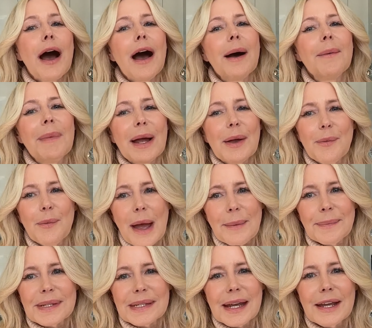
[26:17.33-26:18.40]
uh, my
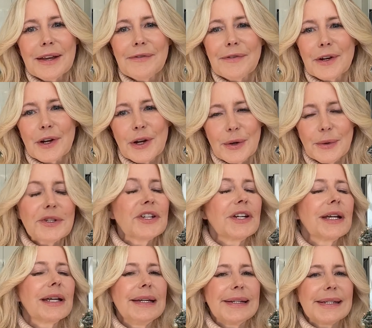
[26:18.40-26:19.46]
website for
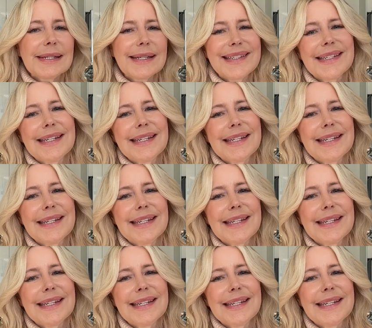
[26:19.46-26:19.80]
coaching is